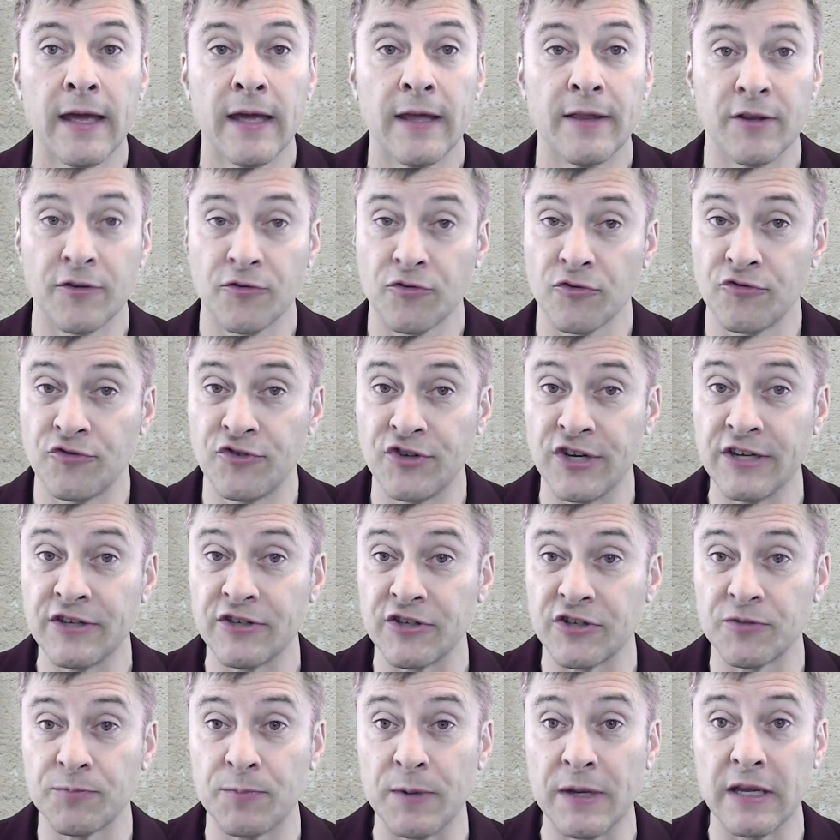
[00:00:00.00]
This was
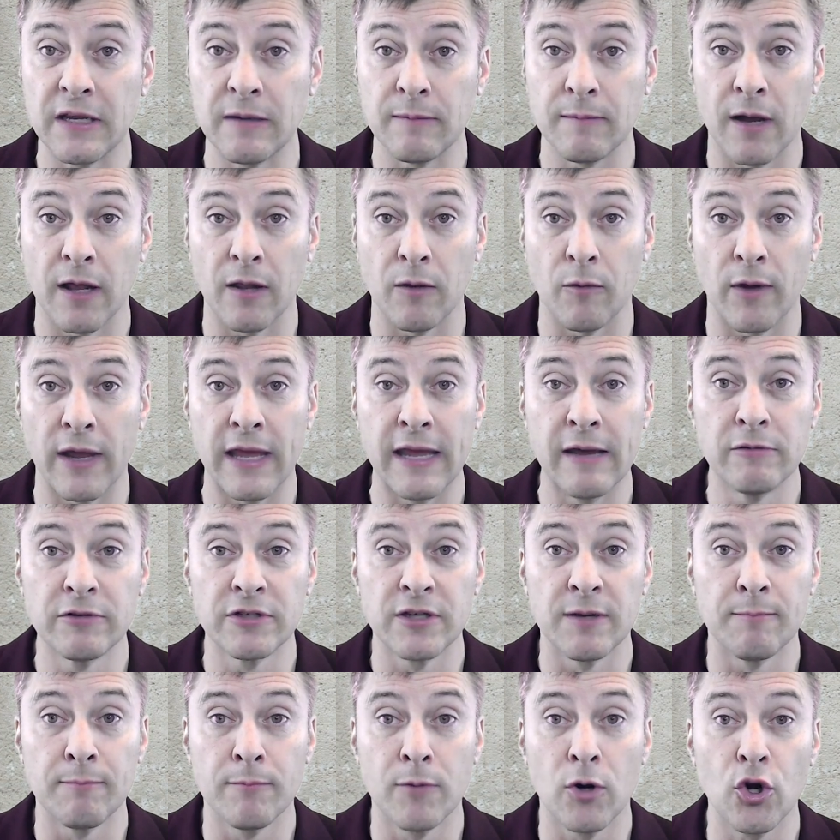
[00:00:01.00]
Jesus speaking, by the way. He was
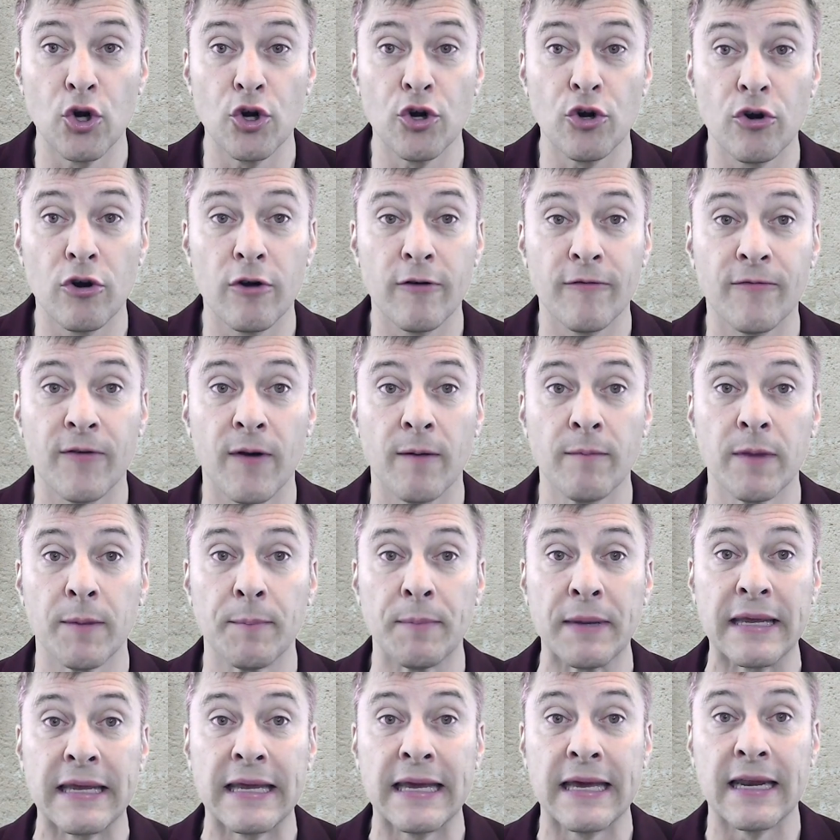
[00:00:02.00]
a murderer from the
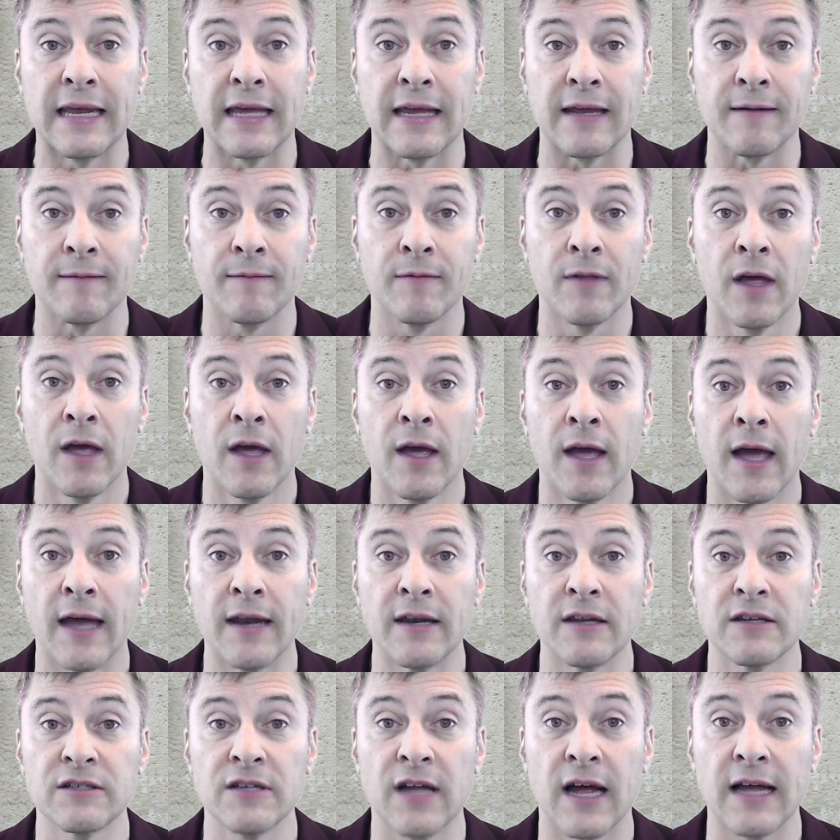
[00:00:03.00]
beginning, and
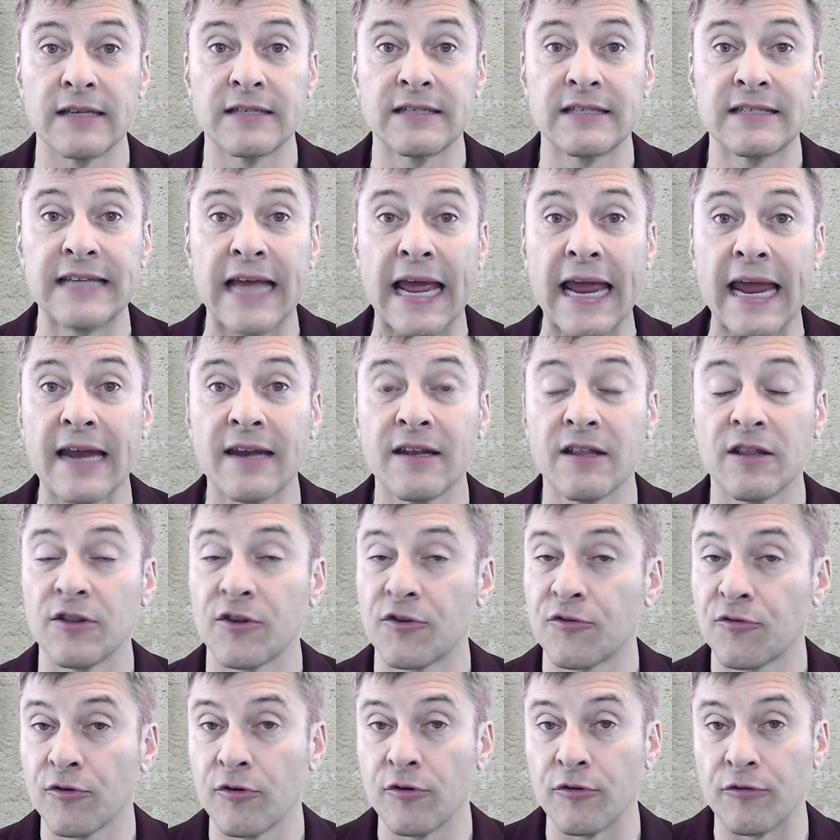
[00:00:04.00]
does not stand in the
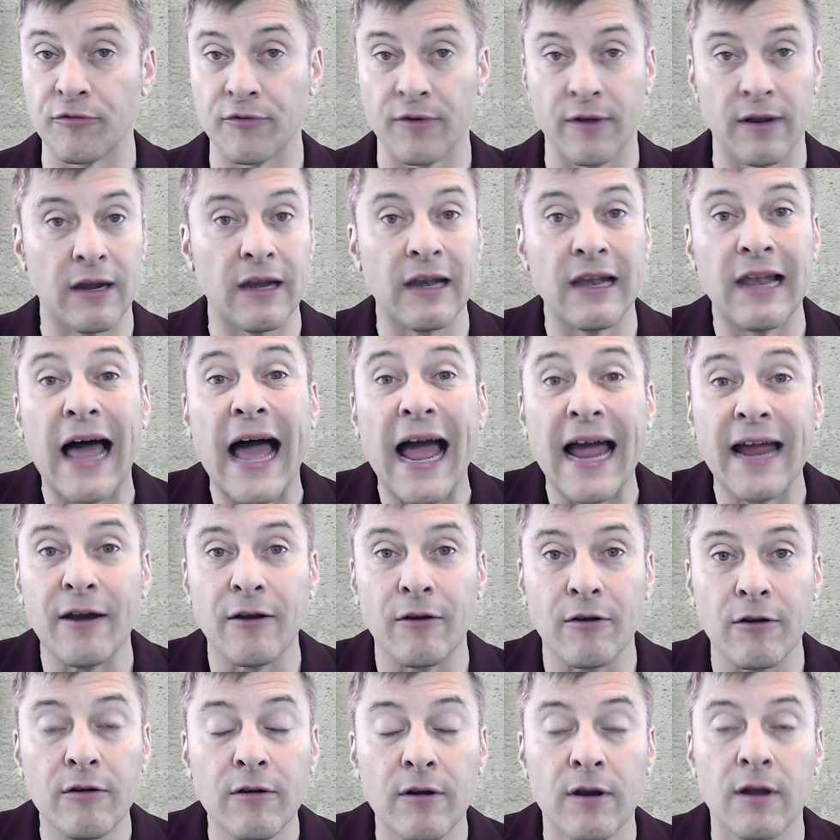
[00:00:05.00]
truth,
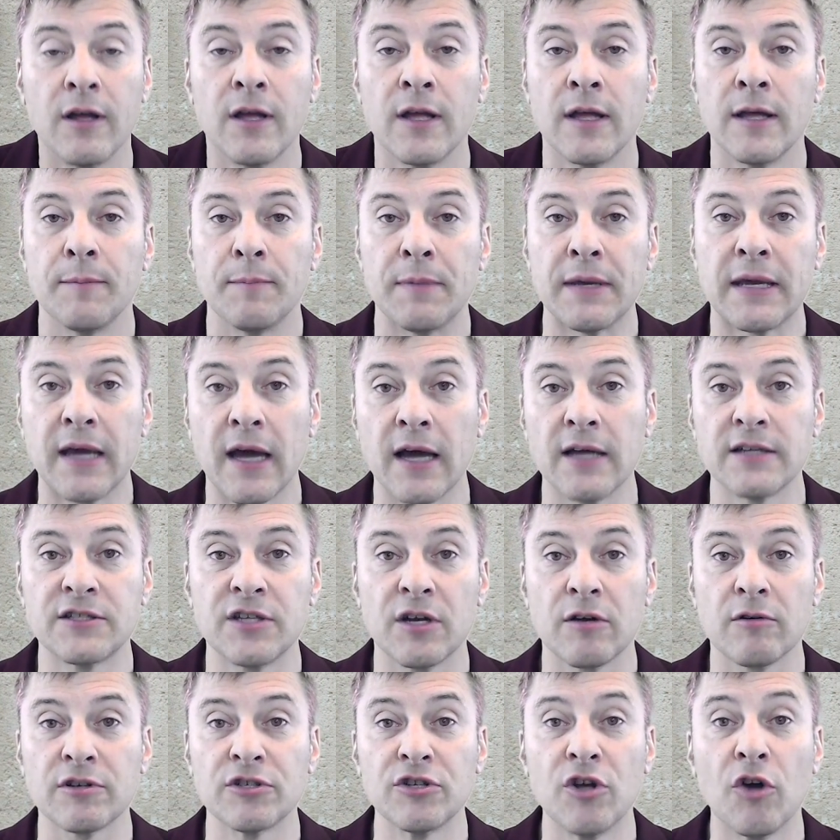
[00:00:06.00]
liar, because
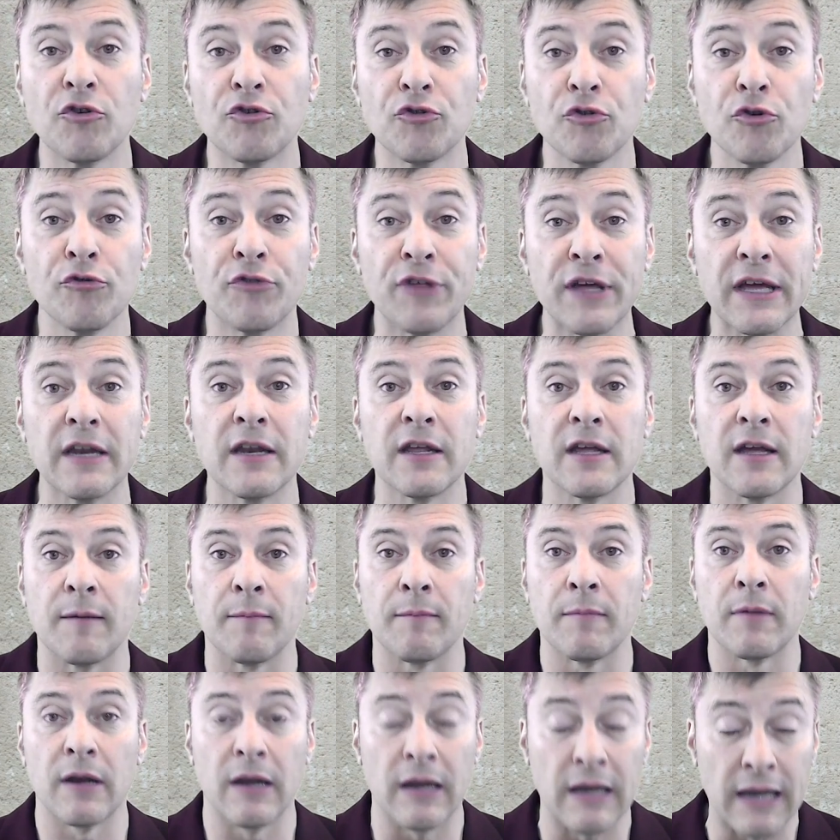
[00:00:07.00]
there was no truth in him,
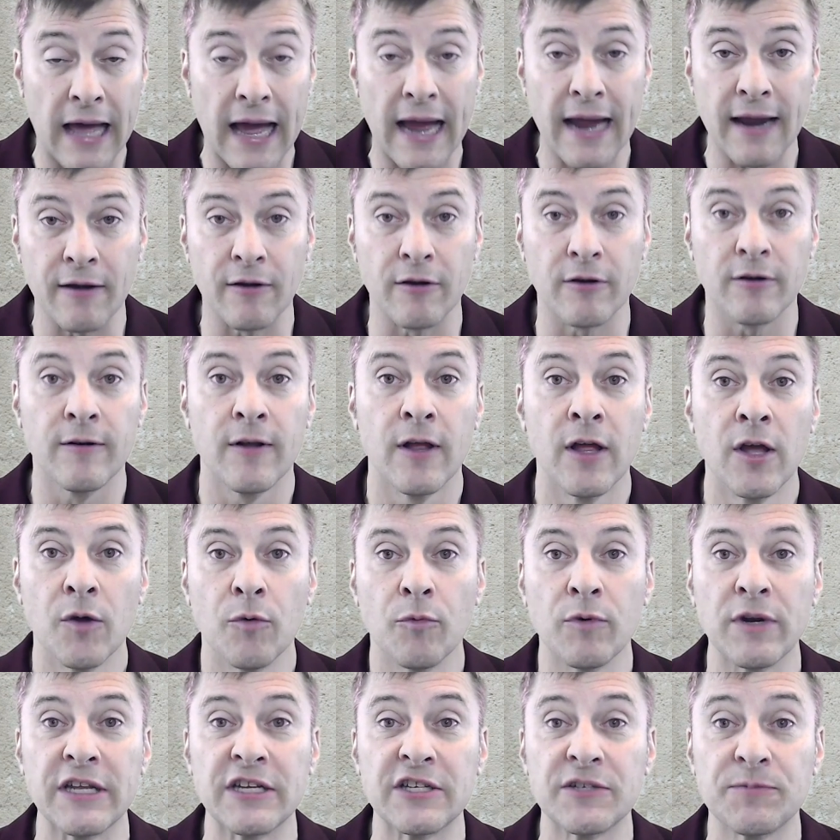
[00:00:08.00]
liar.
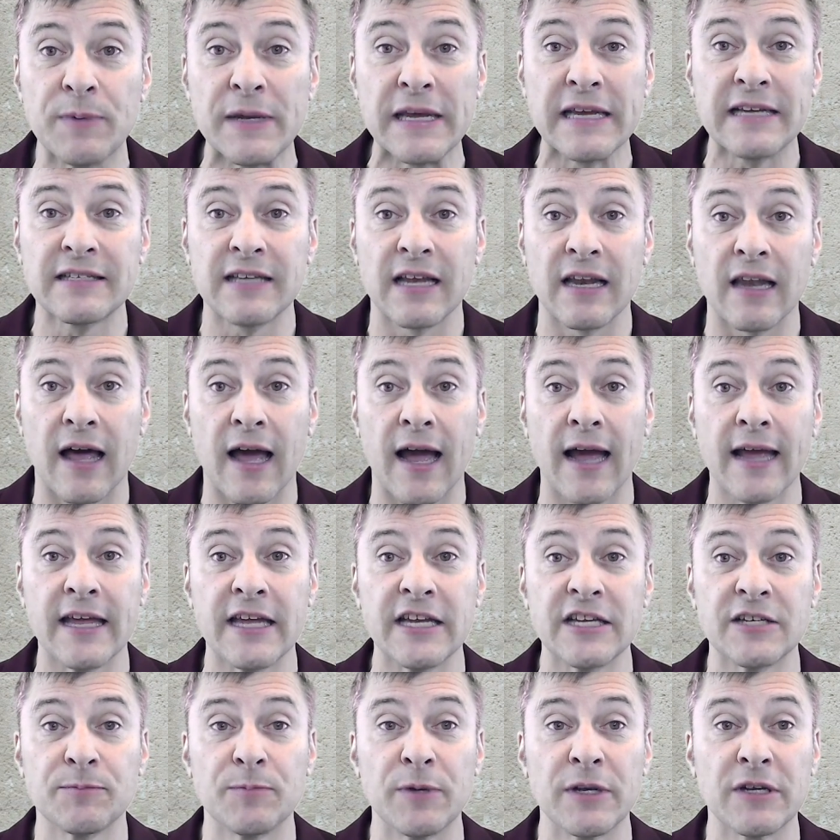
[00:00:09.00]
When he speaks a lie,
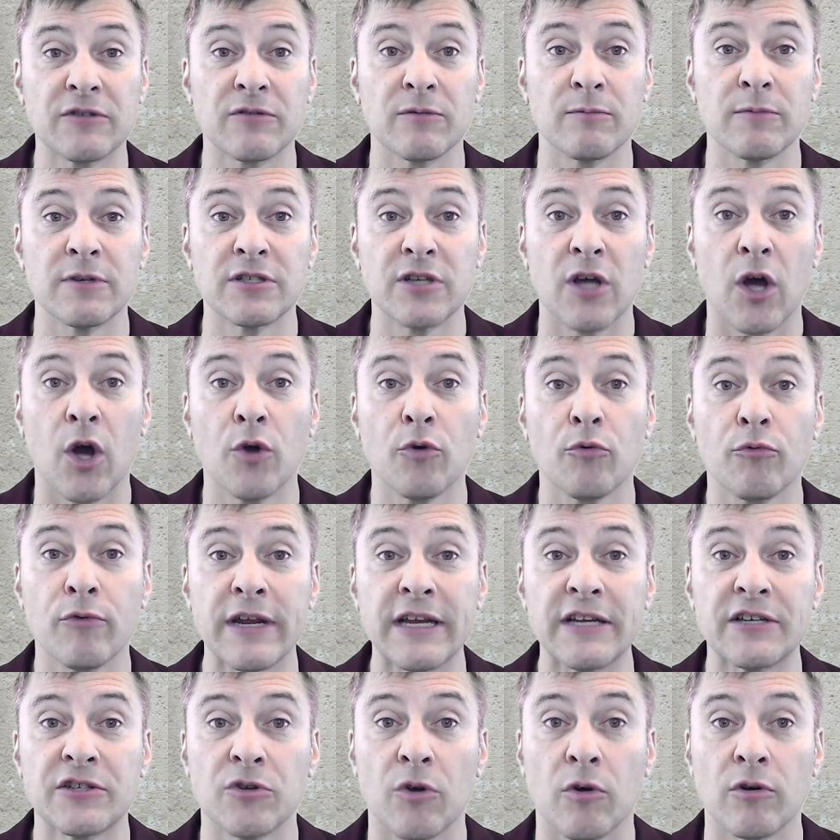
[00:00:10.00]
he speaks from his own
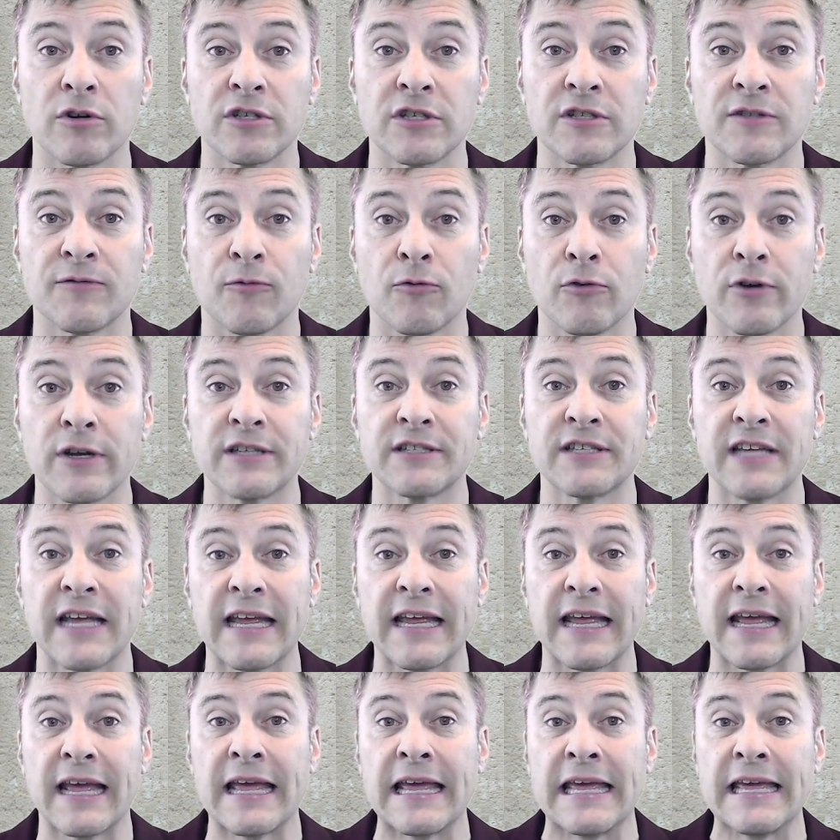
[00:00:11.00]
resources, for is
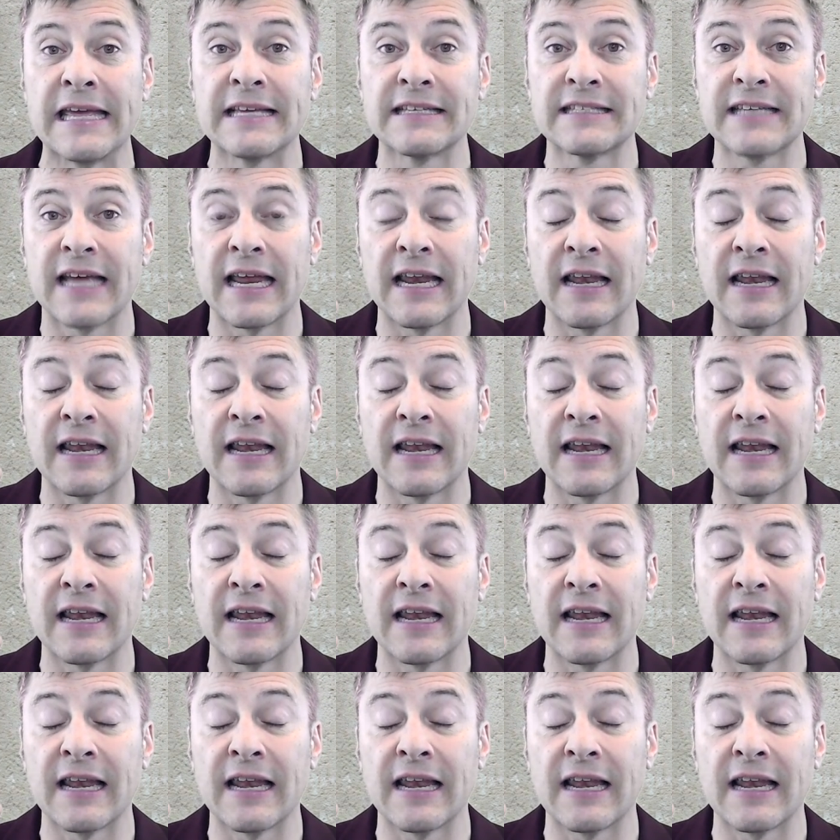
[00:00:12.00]
a, he is a